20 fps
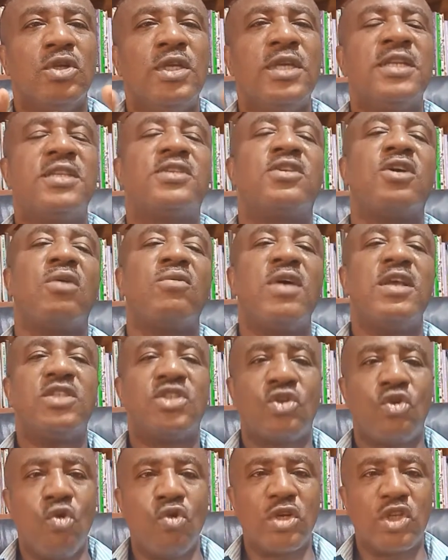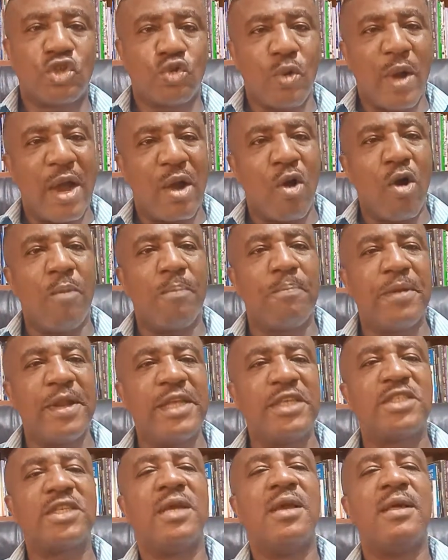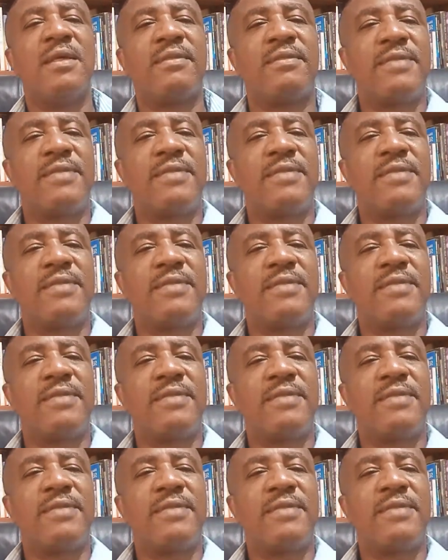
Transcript: It's always good to accomplish